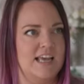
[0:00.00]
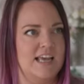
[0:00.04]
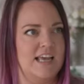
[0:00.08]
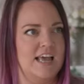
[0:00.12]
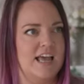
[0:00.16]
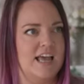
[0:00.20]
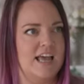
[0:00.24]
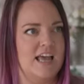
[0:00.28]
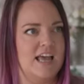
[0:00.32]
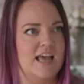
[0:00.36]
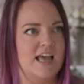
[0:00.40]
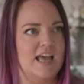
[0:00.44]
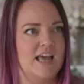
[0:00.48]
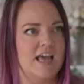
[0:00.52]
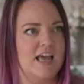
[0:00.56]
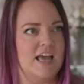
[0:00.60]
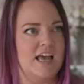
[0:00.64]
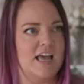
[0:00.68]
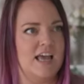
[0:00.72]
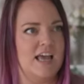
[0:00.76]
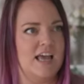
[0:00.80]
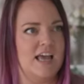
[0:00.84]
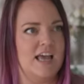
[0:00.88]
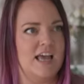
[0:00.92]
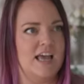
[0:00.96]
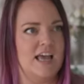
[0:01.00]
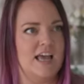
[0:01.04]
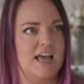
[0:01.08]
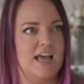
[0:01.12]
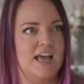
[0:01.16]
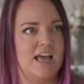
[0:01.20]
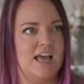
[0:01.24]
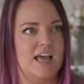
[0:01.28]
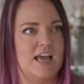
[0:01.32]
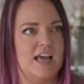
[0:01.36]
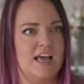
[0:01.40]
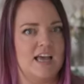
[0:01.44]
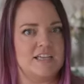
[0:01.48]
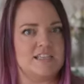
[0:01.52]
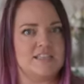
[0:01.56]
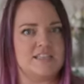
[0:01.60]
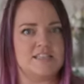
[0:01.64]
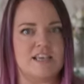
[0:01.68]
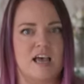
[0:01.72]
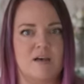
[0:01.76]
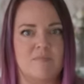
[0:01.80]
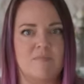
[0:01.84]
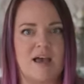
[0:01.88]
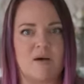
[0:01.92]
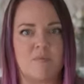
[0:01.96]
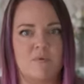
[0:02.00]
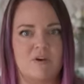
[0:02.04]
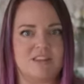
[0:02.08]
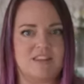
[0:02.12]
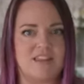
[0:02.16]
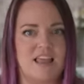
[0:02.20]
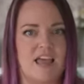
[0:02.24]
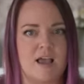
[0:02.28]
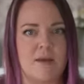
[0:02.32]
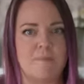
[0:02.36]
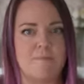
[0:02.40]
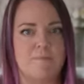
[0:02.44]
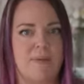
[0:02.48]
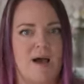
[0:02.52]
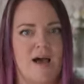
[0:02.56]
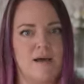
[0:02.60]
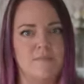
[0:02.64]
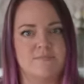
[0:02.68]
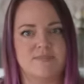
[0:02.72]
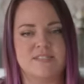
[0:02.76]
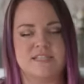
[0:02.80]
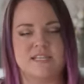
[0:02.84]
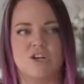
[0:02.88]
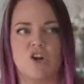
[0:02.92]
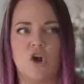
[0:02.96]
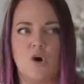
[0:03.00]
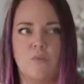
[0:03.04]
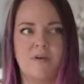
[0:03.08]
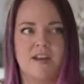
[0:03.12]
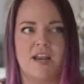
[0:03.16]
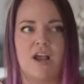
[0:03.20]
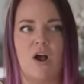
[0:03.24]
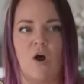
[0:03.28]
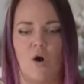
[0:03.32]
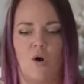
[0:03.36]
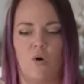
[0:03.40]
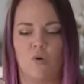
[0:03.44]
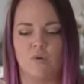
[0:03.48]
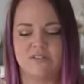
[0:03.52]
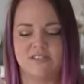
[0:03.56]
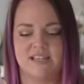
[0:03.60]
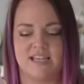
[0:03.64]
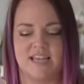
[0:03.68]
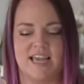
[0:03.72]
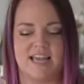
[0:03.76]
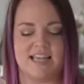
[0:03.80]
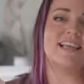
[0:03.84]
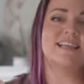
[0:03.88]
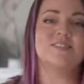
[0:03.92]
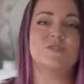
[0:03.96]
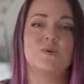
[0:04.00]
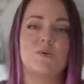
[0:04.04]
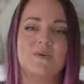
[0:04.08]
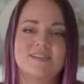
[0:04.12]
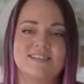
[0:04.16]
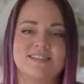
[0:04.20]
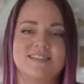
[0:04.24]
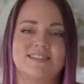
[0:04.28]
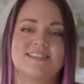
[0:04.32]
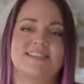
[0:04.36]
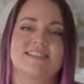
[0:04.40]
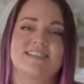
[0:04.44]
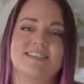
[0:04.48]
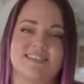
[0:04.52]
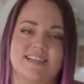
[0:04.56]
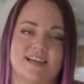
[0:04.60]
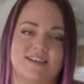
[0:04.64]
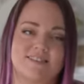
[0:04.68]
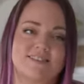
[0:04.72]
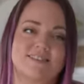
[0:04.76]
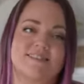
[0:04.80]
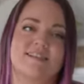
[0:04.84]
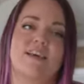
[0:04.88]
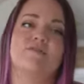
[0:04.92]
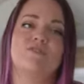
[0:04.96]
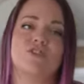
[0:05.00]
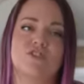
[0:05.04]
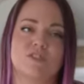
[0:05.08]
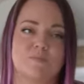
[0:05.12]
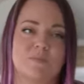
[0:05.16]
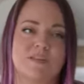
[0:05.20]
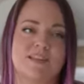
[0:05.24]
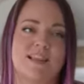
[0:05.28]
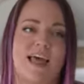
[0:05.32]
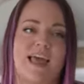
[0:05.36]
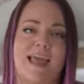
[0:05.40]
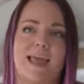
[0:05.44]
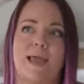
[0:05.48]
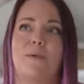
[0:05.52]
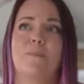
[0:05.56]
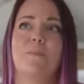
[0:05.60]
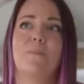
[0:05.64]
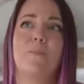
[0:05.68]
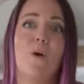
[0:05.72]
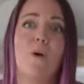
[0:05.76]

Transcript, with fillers: Yeah, survived somehow. Some with like bumps and nobody holding it. Let's go into the details because I've just been like,